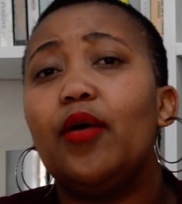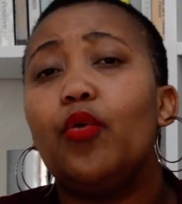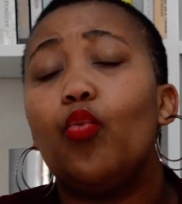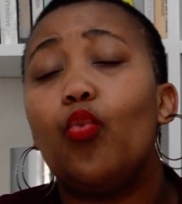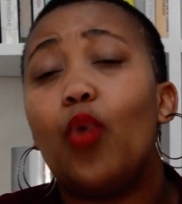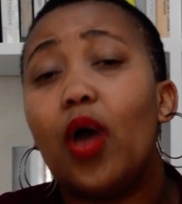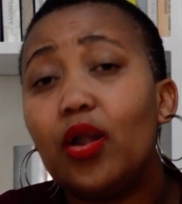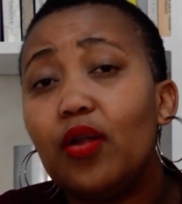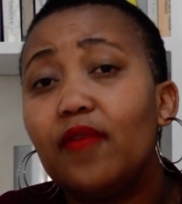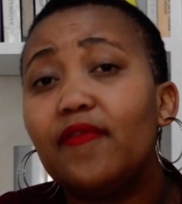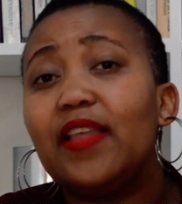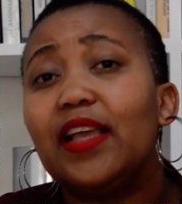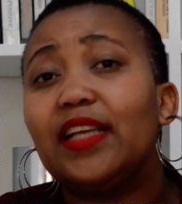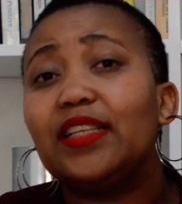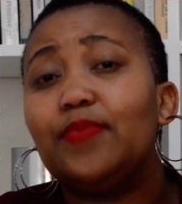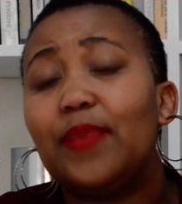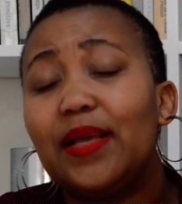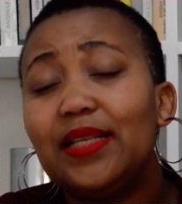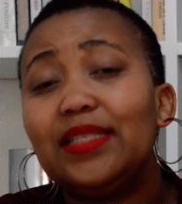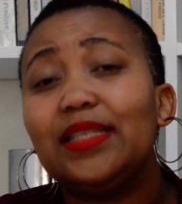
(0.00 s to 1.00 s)
one of the
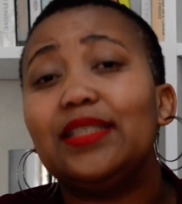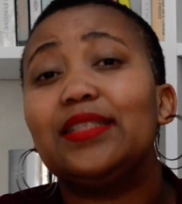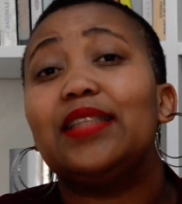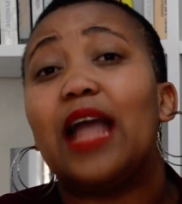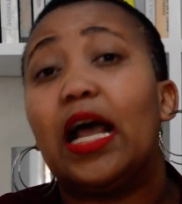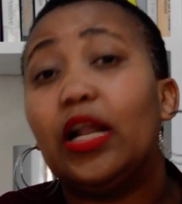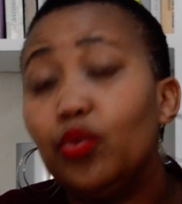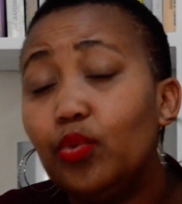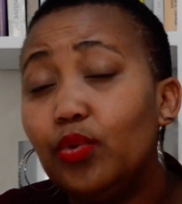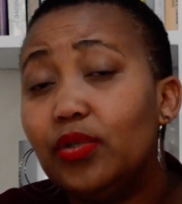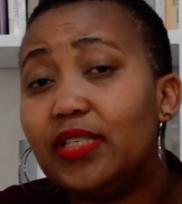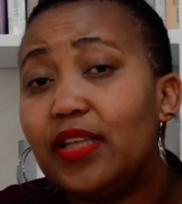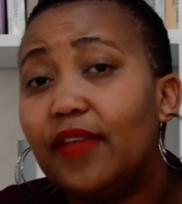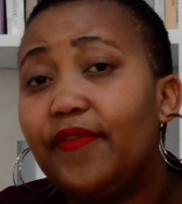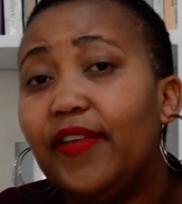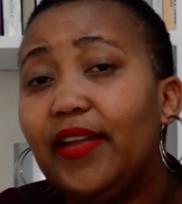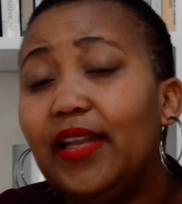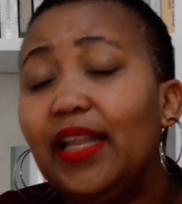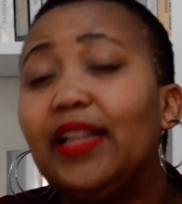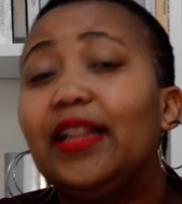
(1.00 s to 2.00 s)
expenses that will
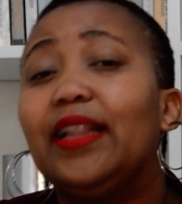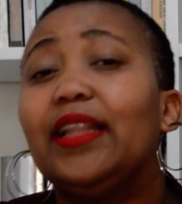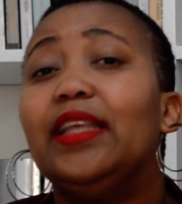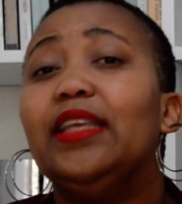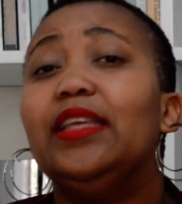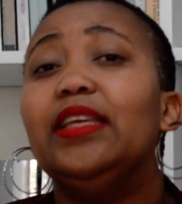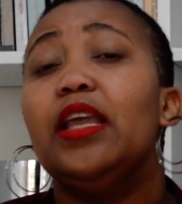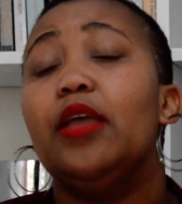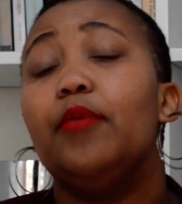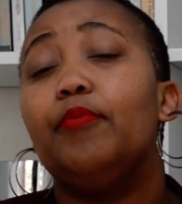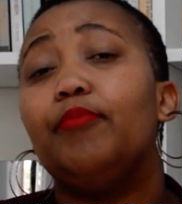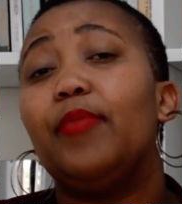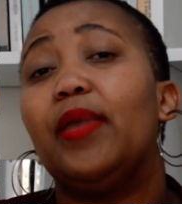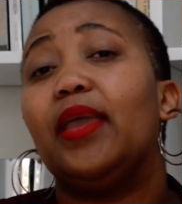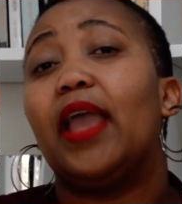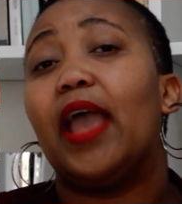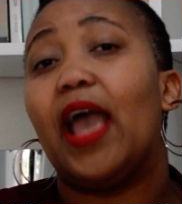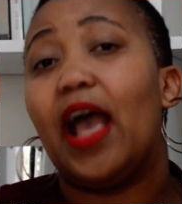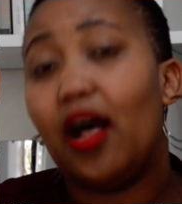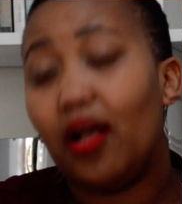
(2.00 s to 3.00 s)
definitely
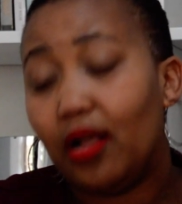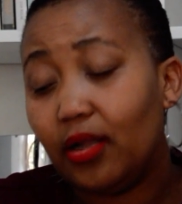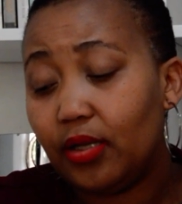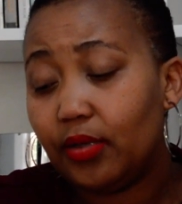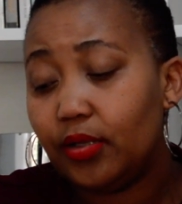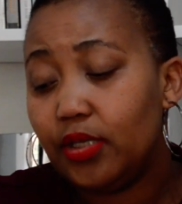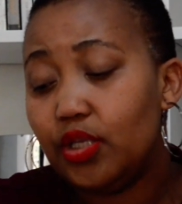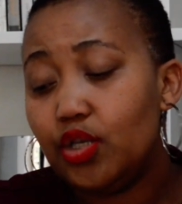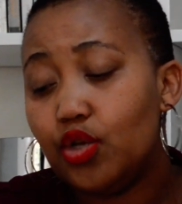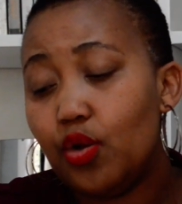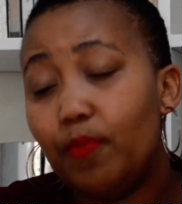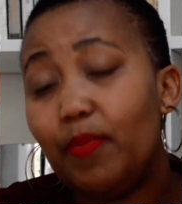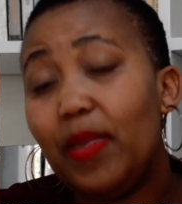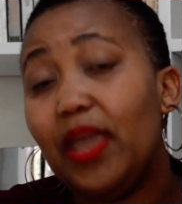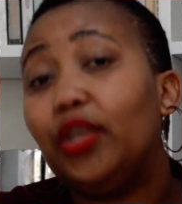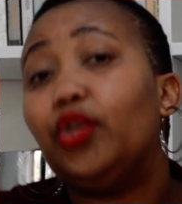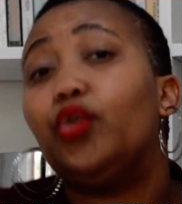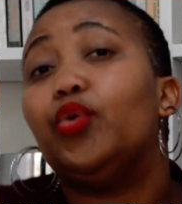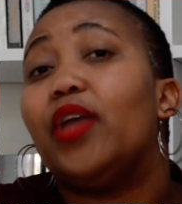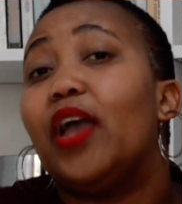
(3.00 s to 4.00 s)

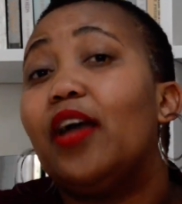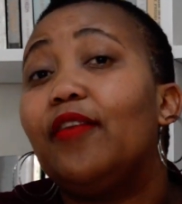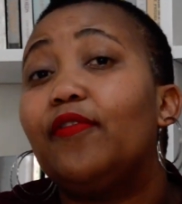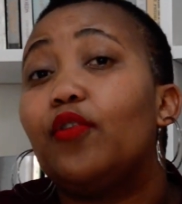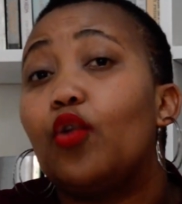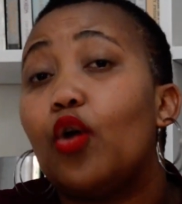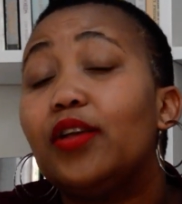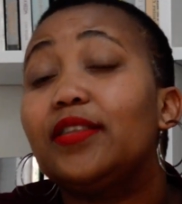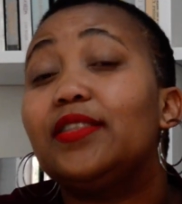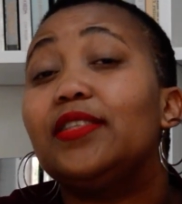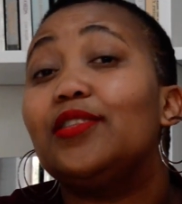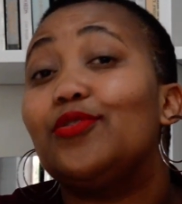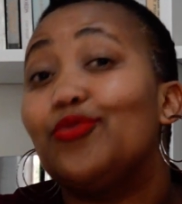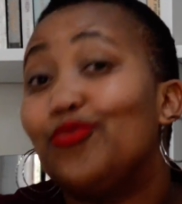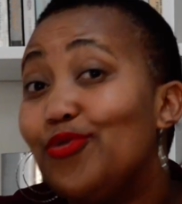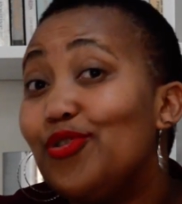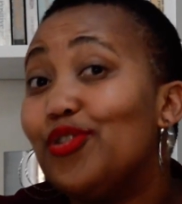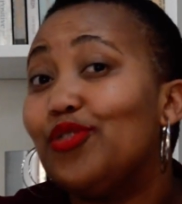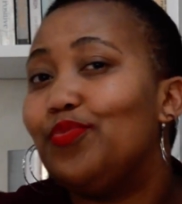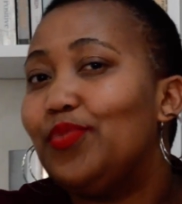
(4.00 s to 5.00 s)
make you have losses
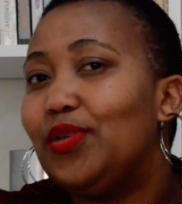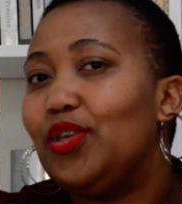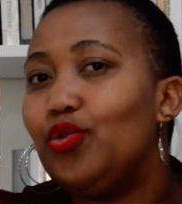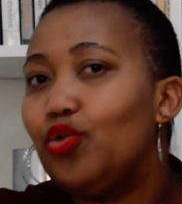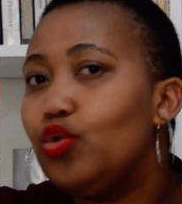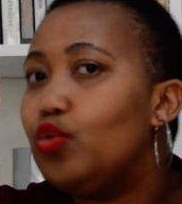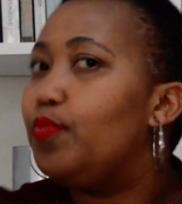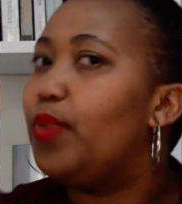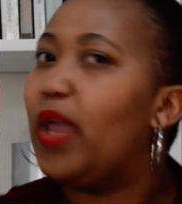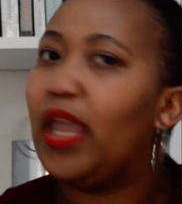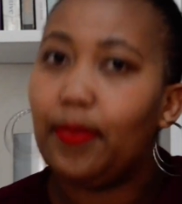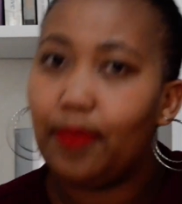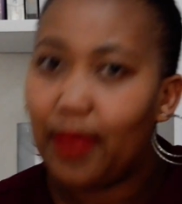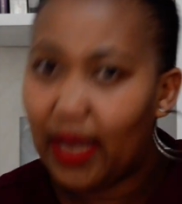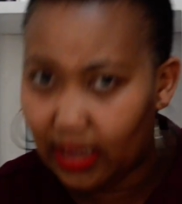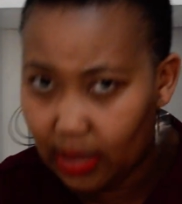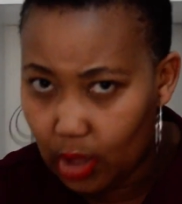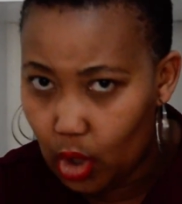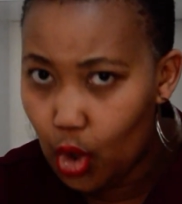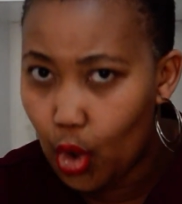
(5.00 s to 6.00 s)
will be you paying
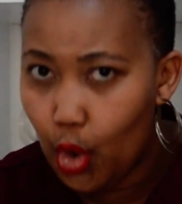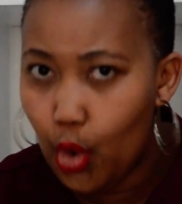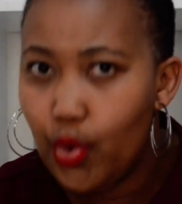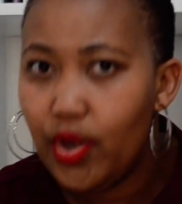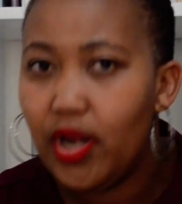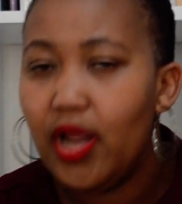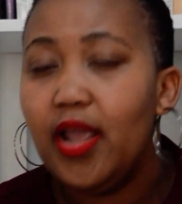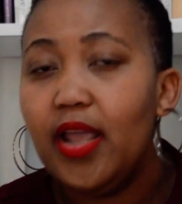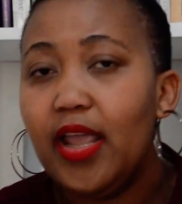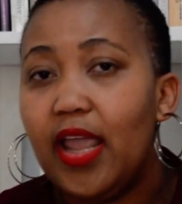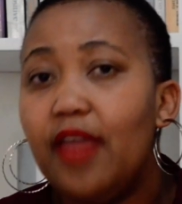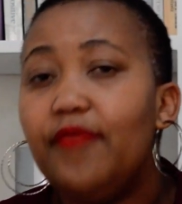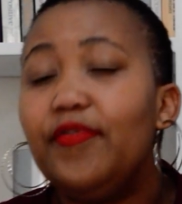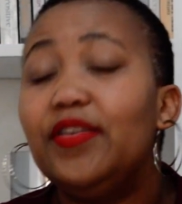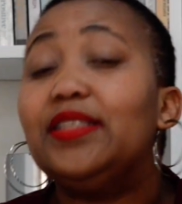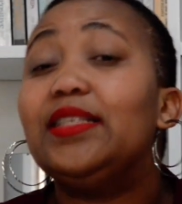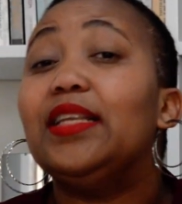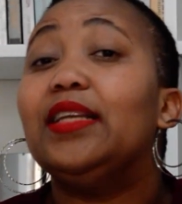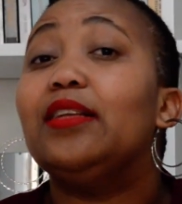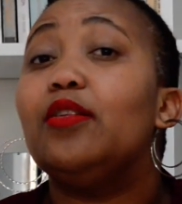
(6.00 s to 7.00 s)
back the loan every
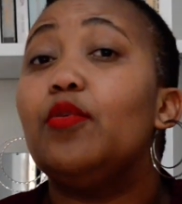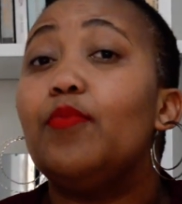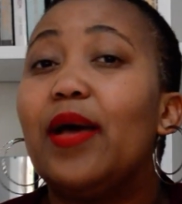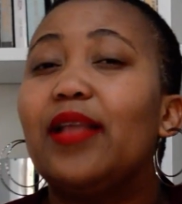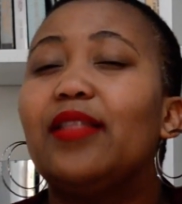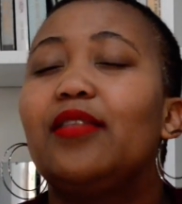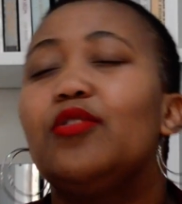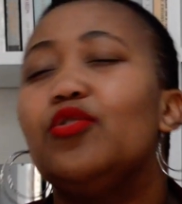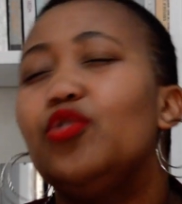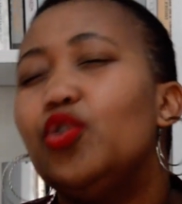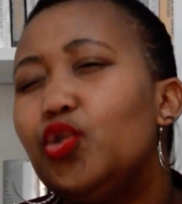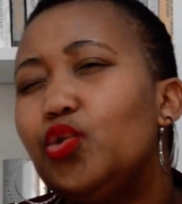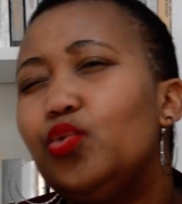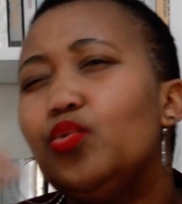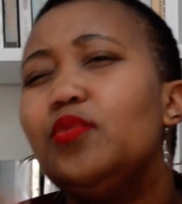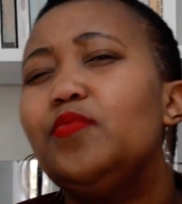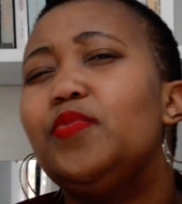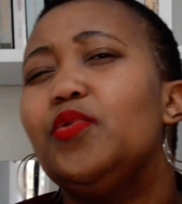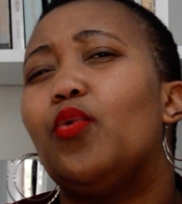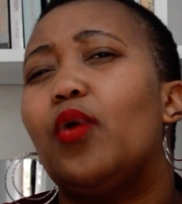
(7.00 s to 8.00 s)
single month. Those
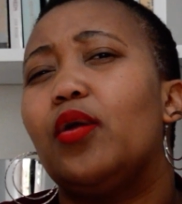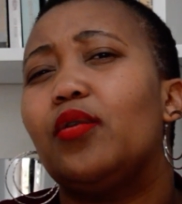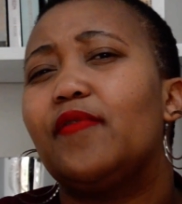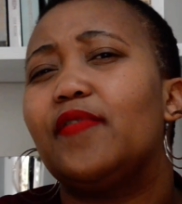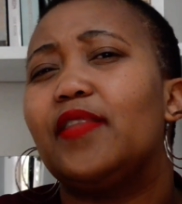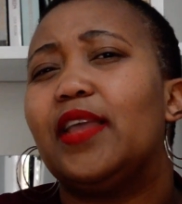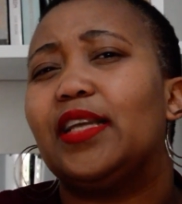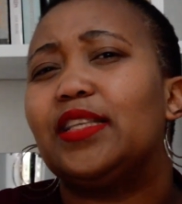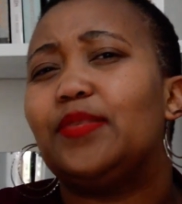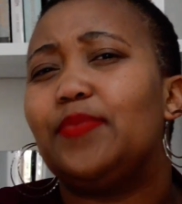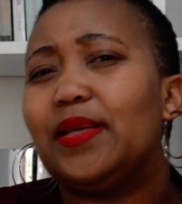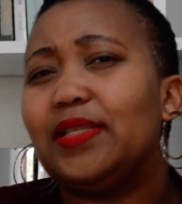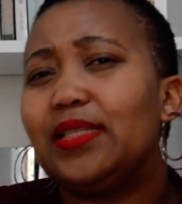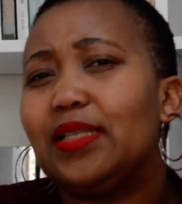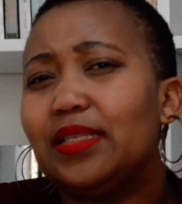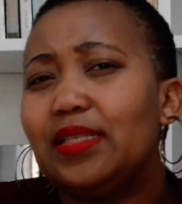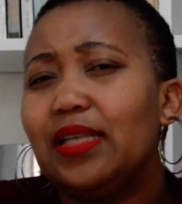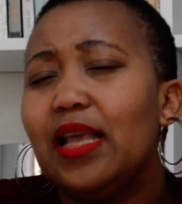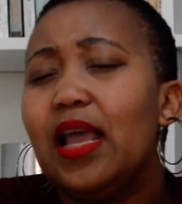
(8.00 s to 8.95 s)
will be one of the expenses